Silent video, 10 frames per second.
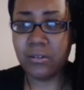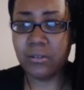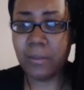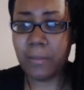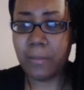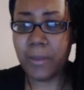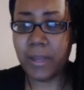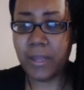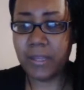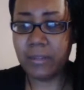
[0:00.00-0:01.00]
but
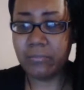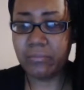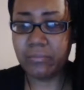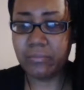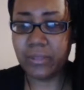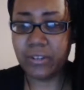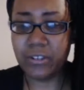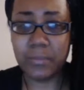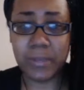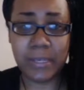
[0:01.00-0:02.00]
that just
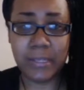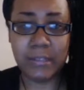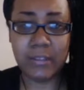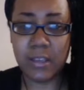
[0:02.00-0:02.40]
depends.